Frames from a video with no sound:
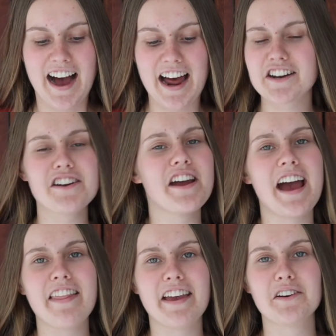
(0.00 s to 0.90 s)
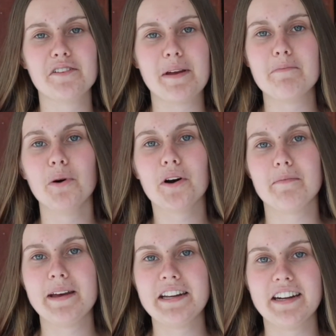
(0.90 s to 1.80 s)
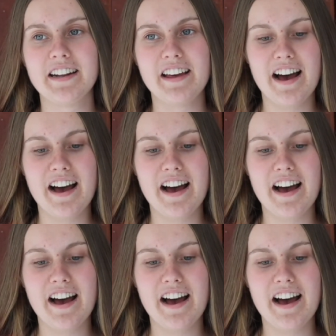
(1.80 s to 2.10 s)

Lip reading: I don't know how they could have been more committed.